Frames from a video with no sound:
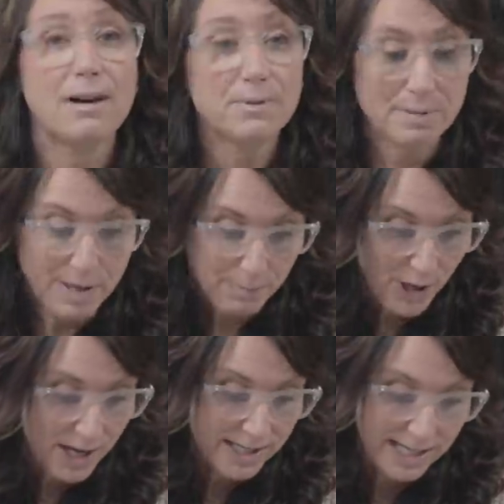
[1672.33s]
that was my
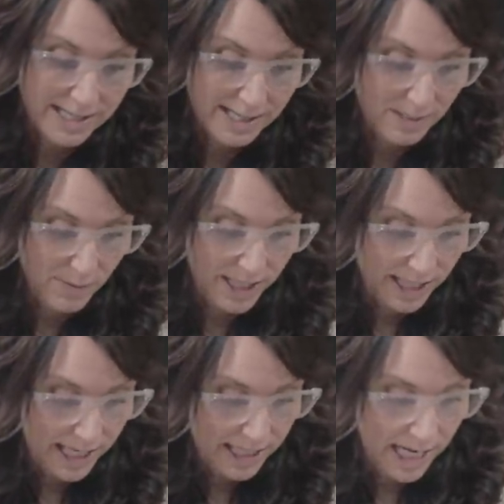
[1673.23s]
process this
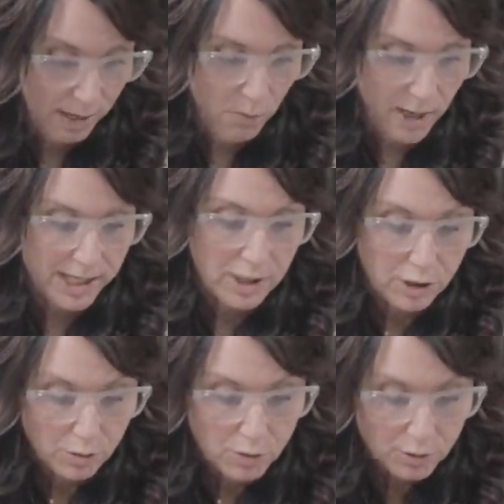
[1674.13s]
week. And I went
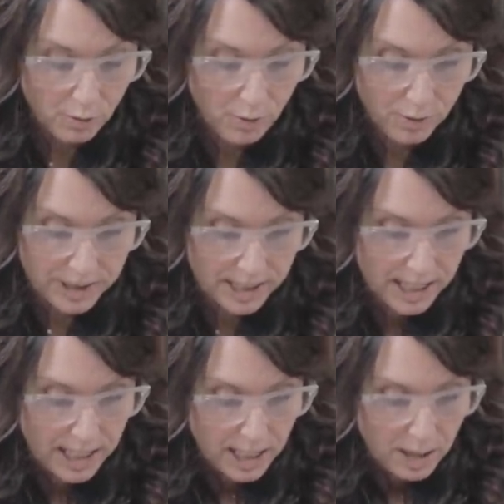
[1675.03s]
neutrals
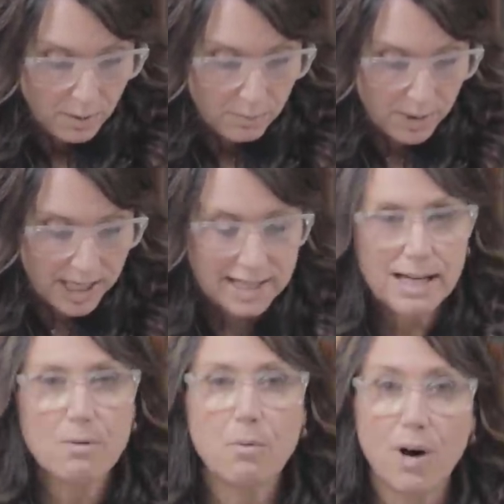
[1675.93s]

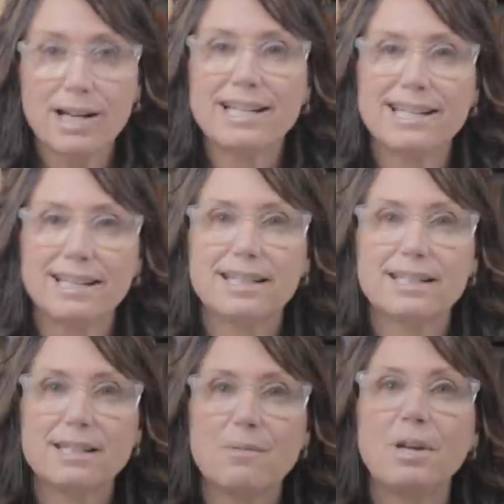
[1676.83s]
because I wanted it
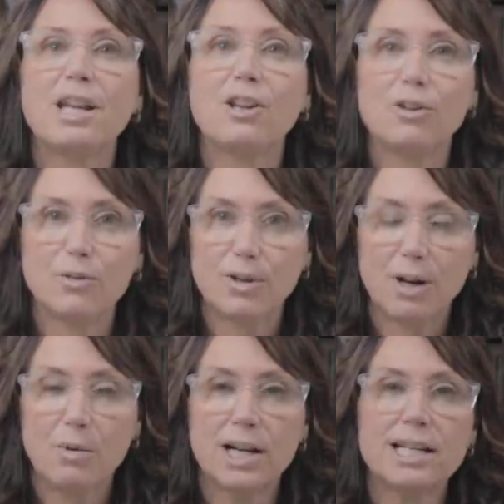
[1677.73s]
to be new.
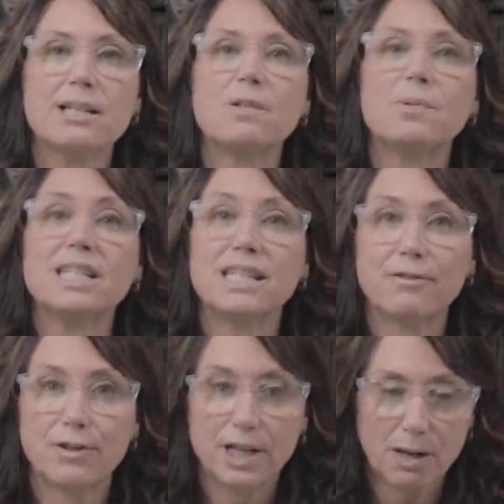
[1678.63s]
I wanted it to be
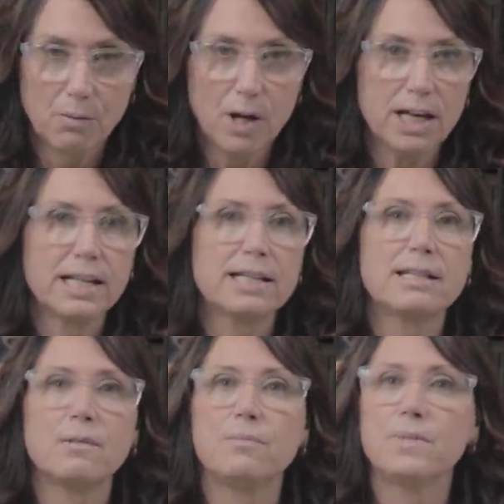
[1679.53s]
different. I wanted
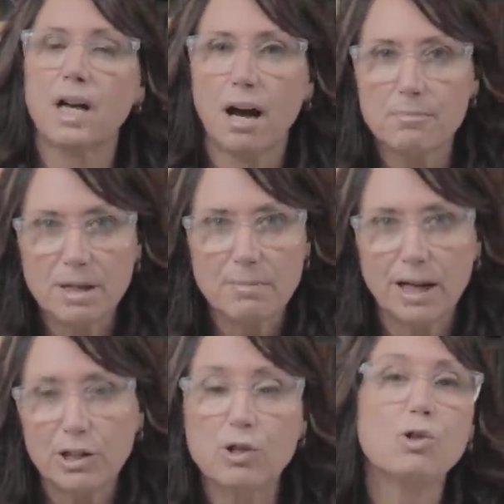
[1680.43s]
it to not be
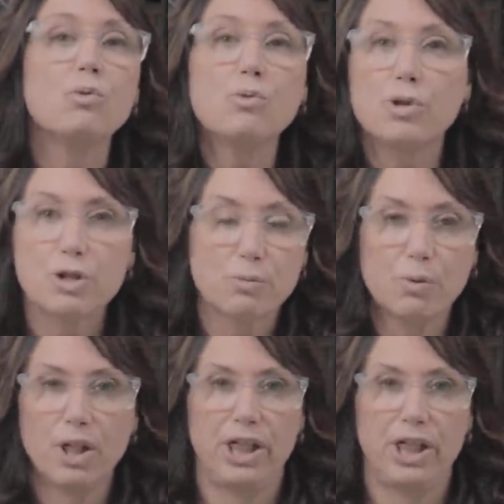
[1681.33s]
my usual